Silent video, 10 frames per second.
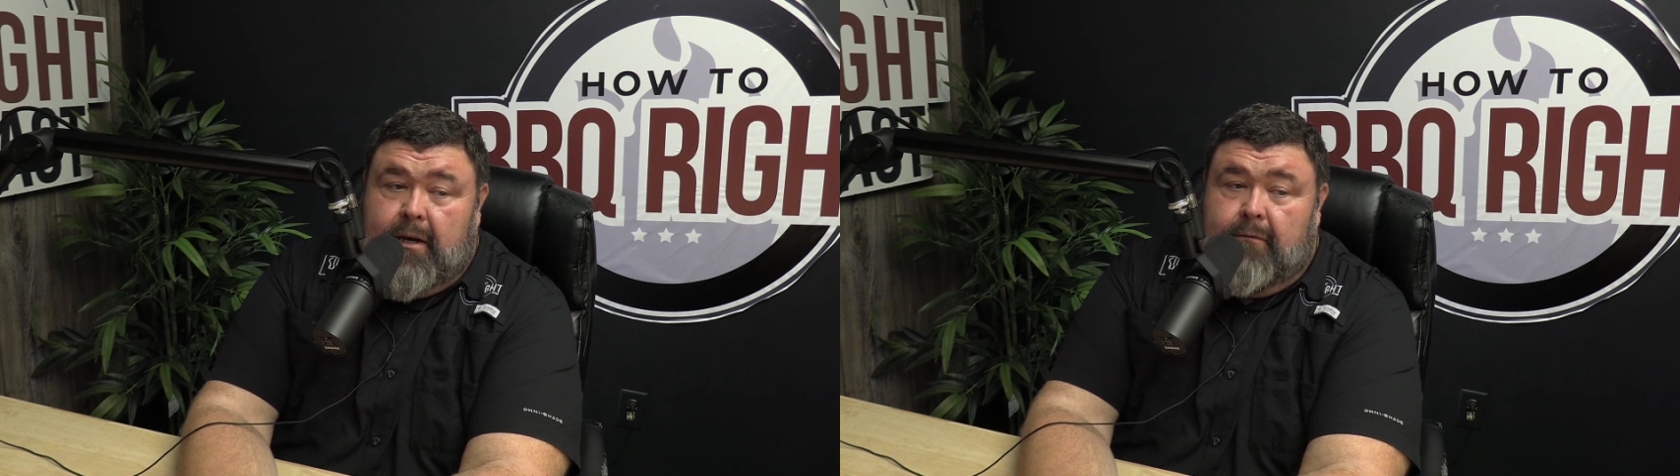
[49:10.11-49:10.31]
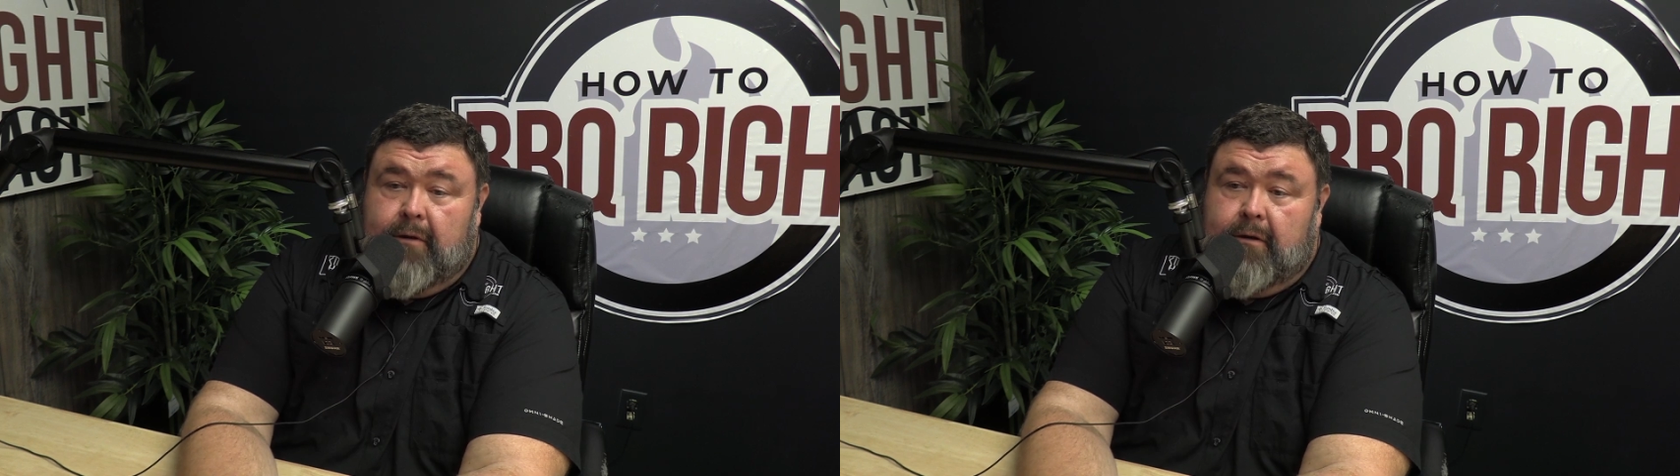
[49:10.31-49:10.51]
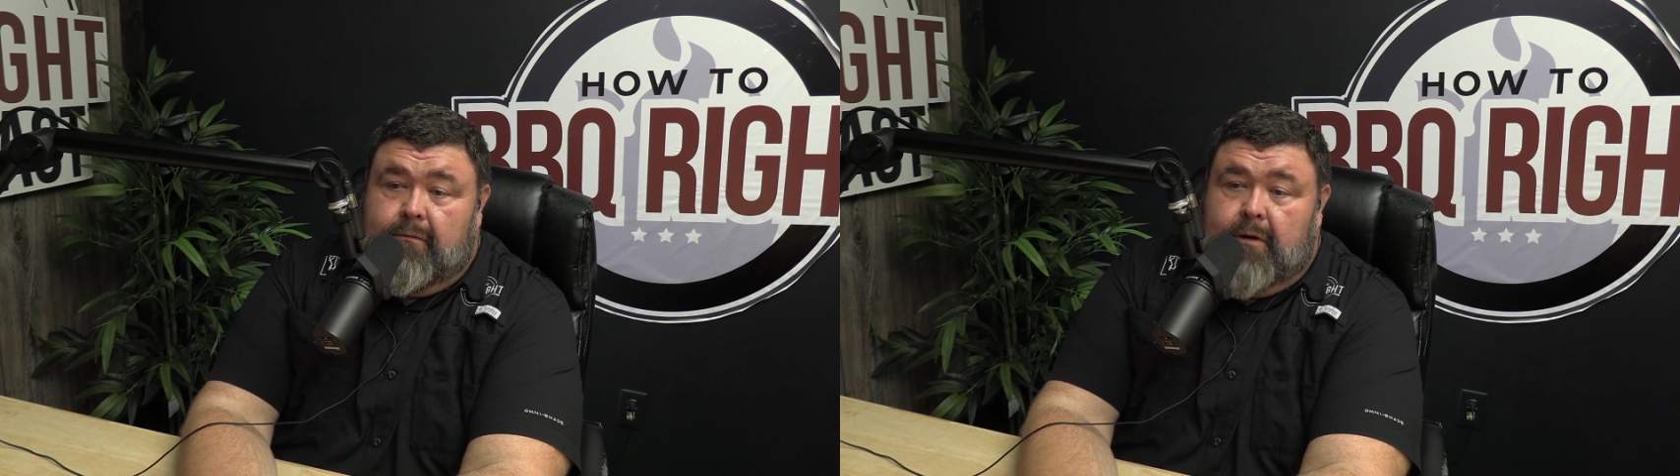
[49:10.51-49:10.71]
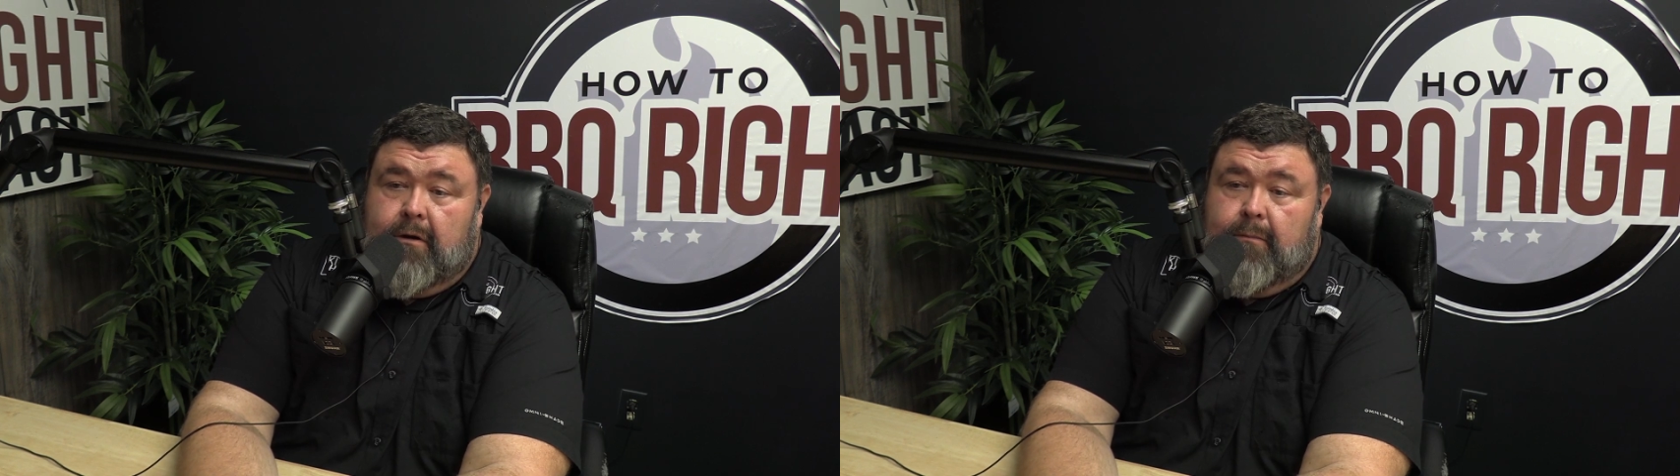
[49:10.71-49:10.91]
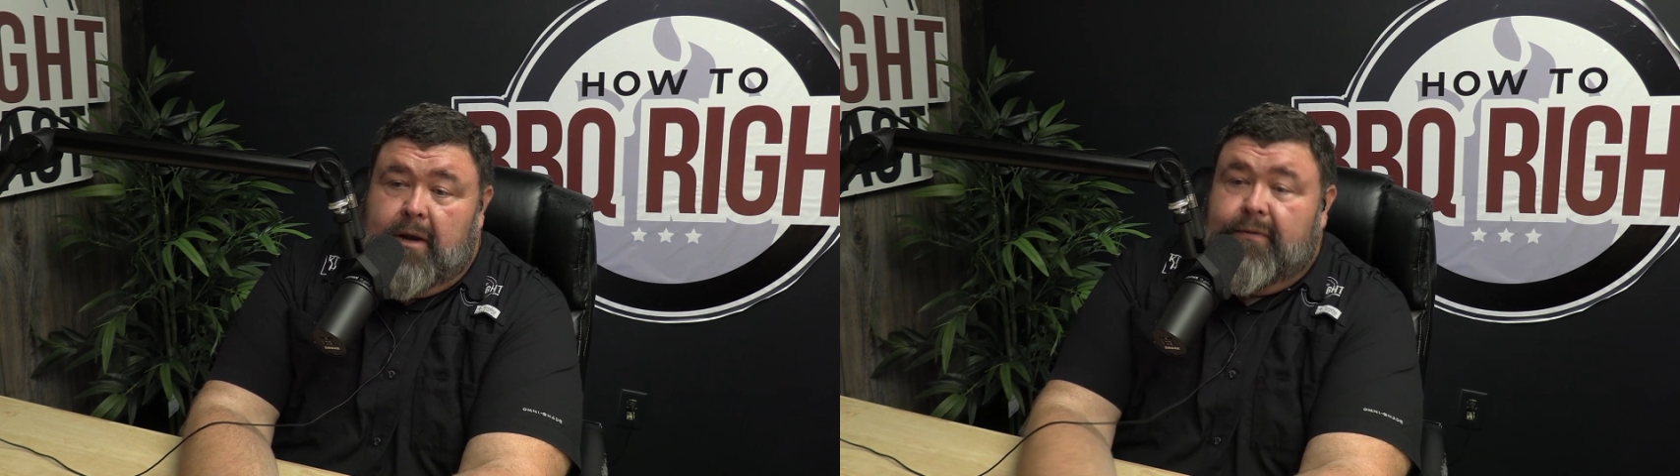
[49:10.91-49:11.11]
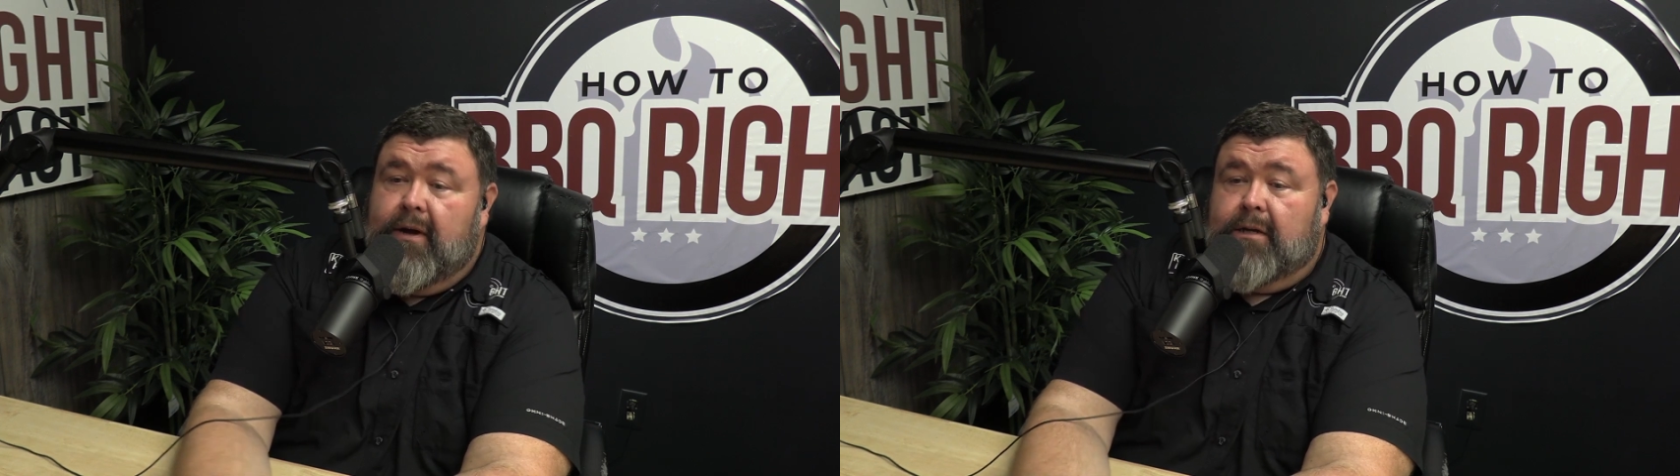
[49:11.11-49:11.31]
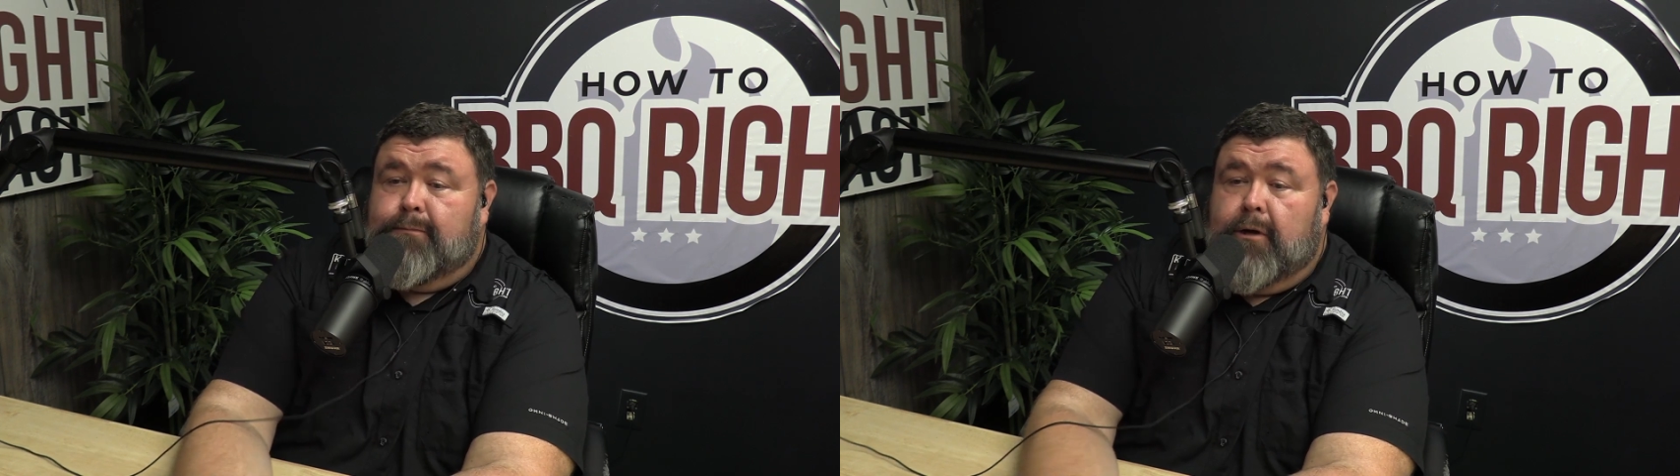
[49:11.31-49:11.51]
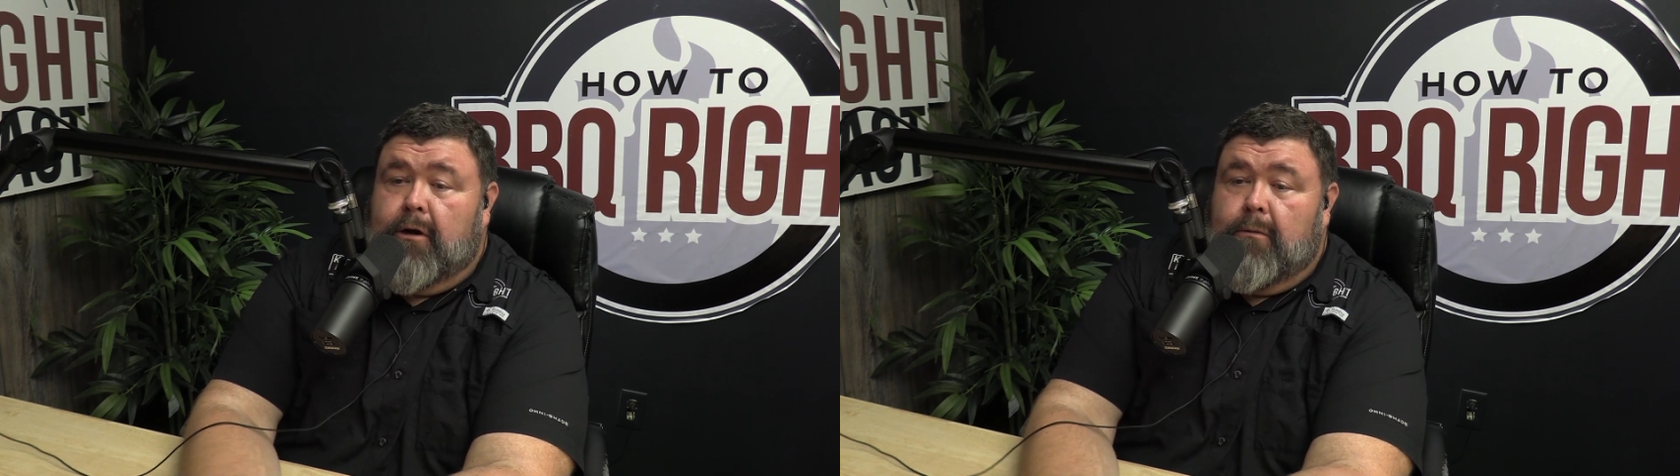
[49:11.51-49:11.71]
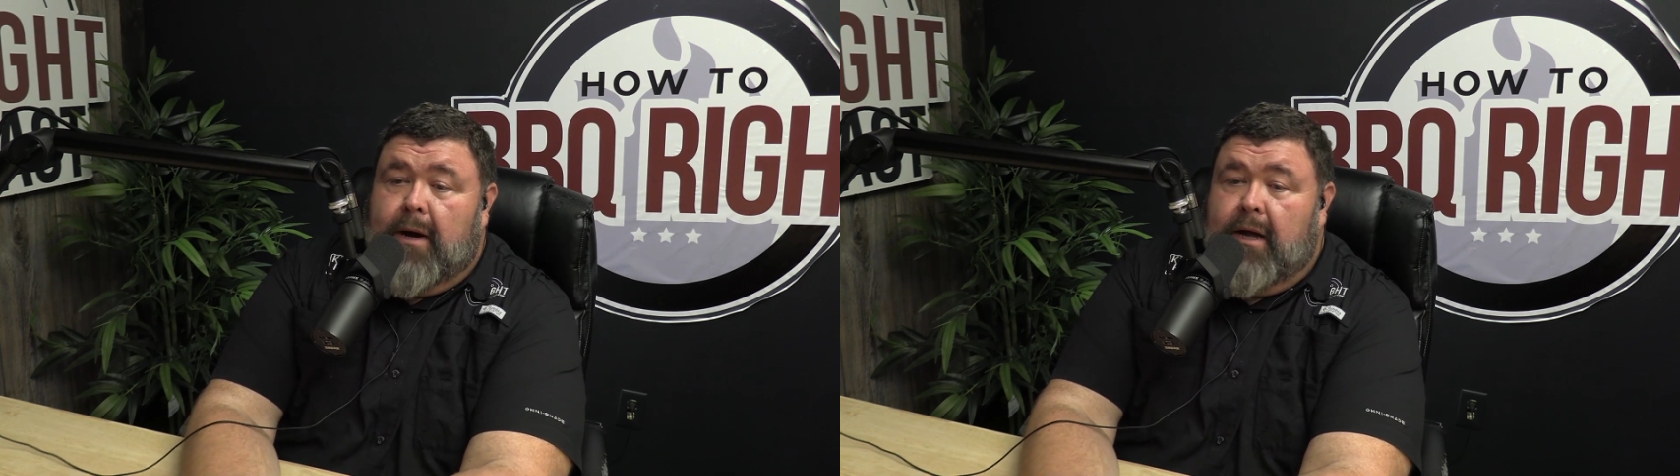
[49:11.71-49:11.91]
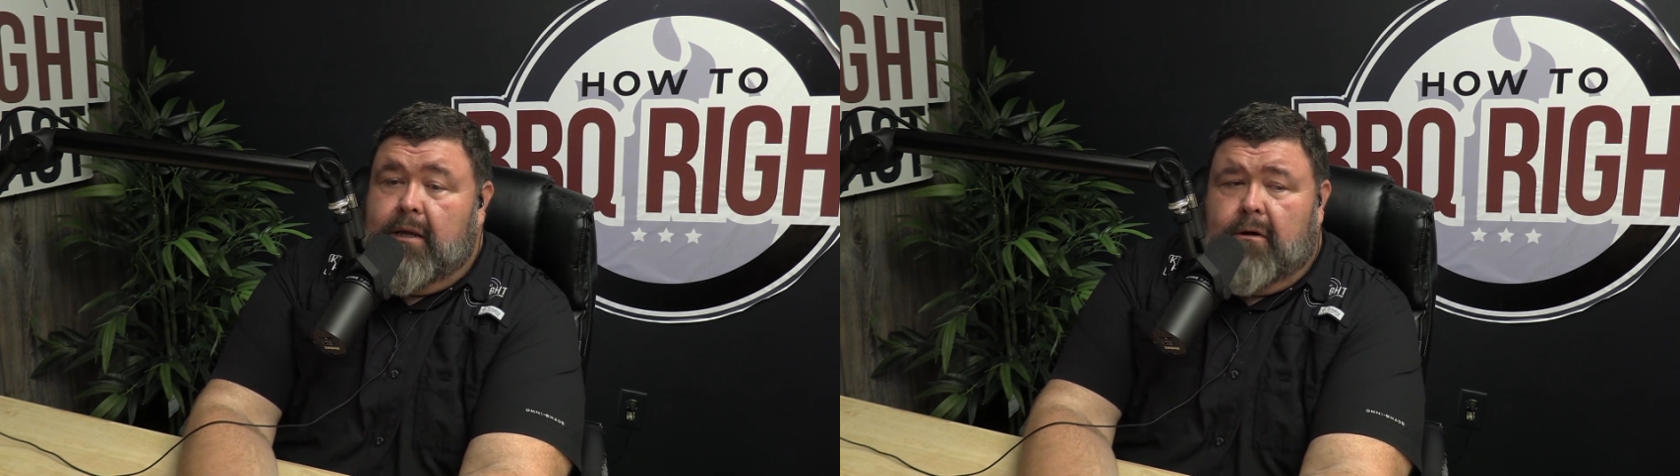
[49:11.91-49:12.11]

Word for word: I really don't know. But I think it's put on by the